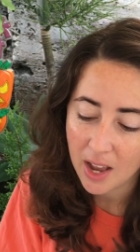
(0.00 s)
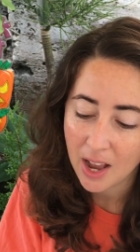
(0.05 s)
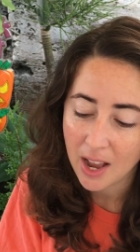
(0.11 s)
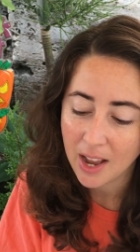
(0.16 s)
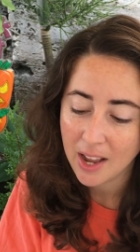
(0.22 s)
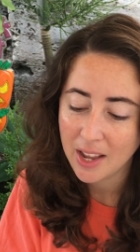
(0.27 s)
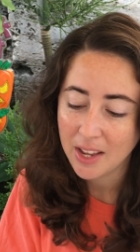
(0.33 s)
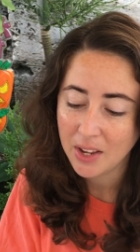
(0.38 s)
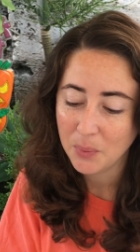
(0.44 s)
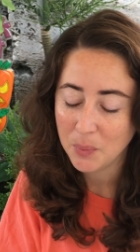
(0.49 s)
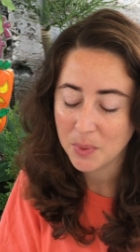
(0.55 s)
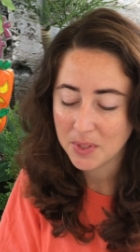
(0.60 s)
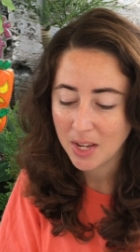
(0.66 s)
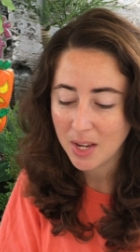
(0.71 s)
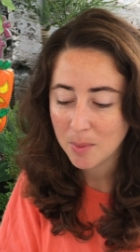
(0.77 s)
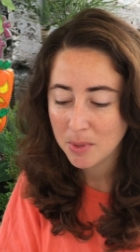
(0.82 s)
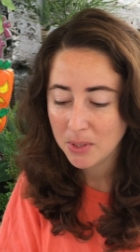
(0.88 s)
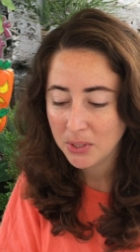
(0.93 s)
I was
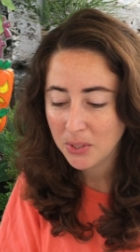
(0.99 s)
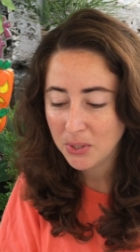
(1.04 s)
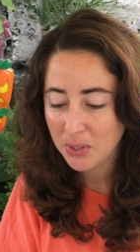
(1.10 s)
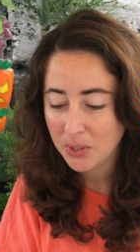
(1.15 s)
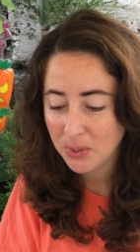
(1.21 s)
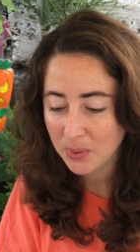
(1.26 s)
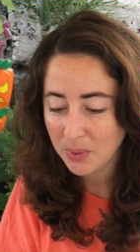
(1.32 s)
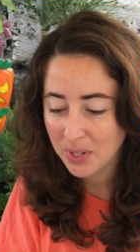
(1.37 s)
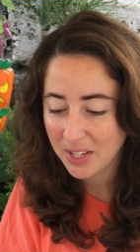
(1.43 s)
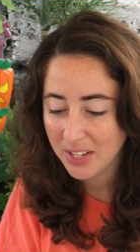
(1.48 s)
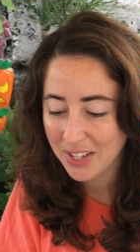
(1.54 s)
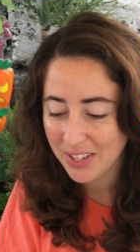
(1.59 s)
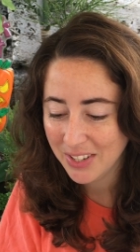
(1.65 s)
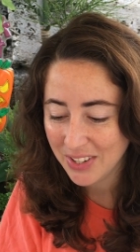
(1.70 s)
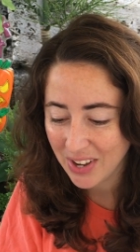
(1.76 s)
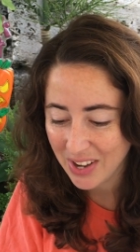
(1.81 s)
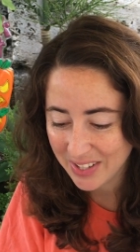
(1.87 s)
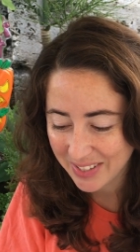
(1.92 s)
able to do
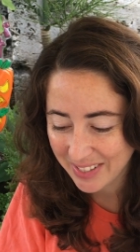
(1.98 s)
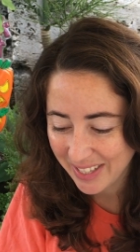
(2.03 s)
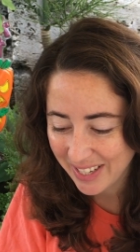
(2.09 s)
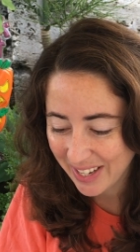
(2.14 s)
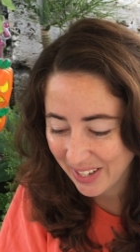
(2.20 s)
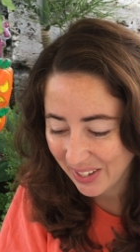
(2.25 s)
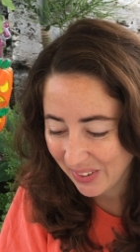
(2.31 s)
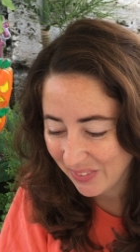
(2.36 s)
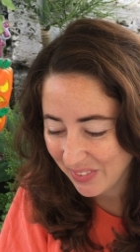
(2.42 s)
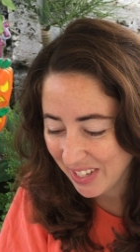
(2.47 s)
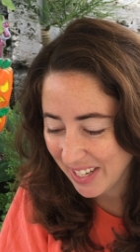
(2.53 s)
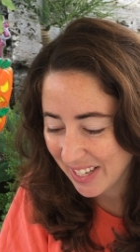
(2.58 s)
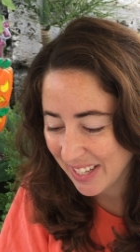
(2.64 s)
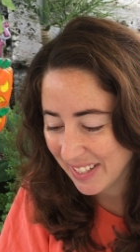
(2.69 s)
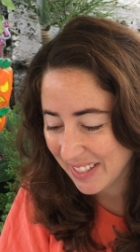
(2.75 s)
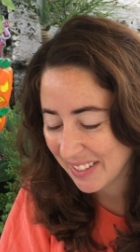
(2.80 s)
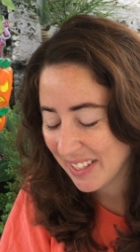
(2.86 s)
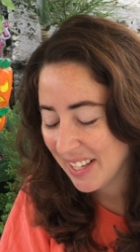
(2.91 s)
Nausicaa
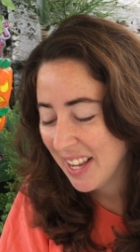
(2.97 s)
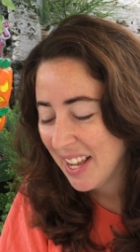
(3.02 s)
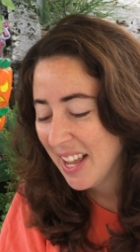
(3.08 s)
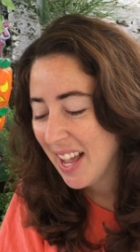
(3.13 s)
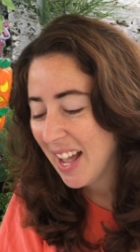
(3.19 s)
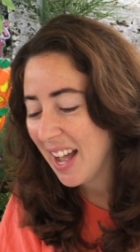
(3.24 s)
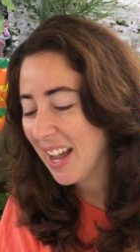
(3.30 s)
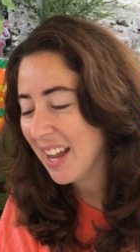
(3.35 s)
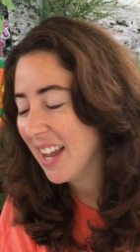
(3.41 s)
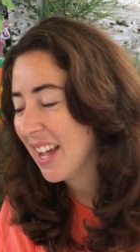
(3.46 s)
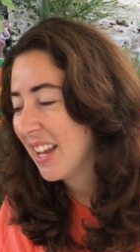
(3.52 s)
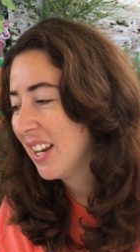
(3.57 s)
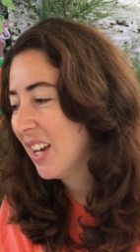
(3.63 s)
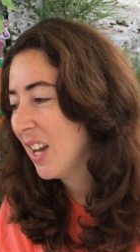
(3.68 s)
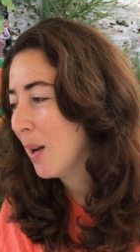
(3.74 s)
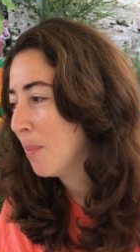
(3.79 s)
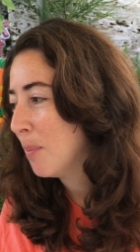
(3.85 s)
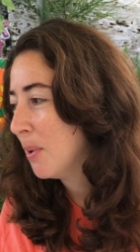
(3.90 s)
because I had a
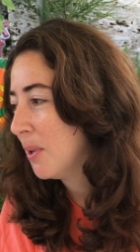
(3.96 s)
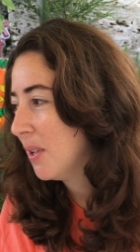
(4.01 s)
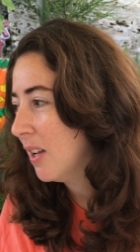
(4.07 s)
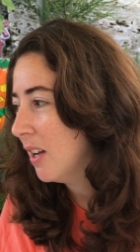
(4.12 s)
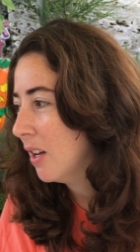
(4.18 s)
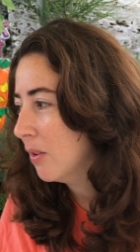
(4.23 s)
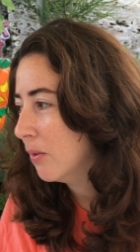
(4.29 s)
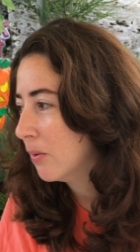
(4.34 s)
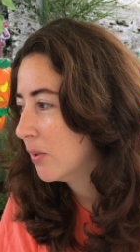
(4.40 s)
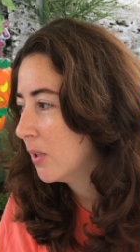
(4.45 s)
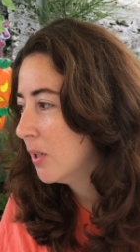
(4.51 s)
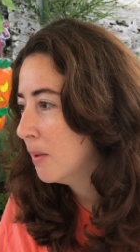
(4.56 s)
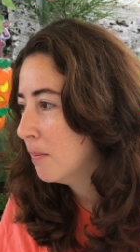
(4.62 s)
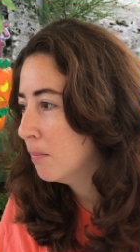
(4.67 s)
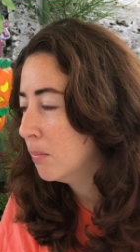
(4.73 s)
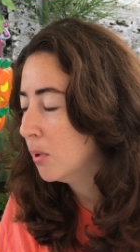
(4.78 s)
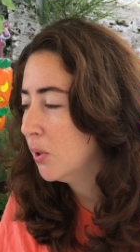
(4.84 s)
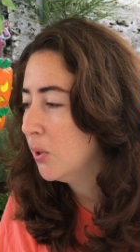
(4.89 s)
couple of
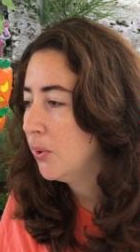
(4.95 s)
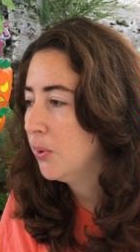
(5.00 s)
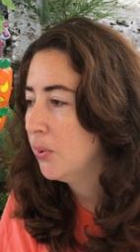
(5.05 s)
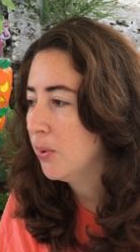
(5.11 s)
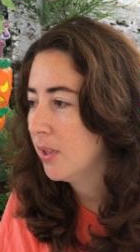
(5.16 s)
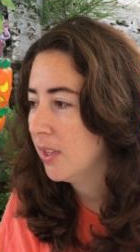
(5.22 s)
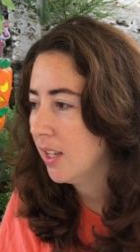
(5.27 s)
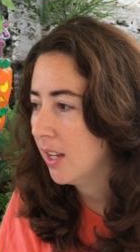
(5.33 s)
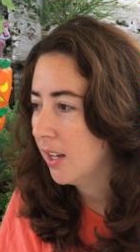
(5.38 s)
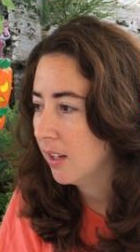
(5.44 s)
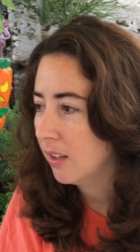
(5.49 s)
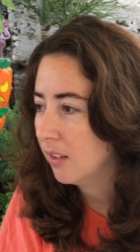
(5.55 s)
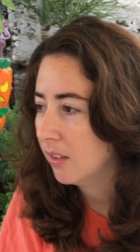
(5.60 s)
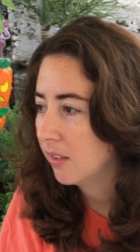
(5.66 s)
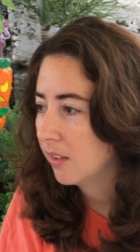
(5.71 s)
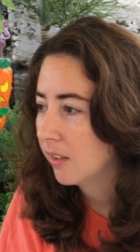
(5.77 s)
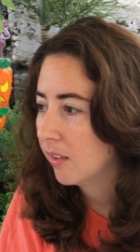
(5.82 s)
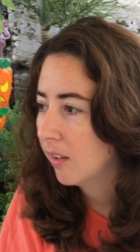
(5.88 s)
blue
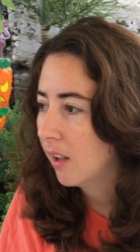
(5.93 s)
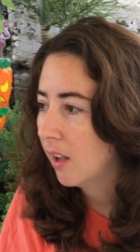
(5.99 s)
things.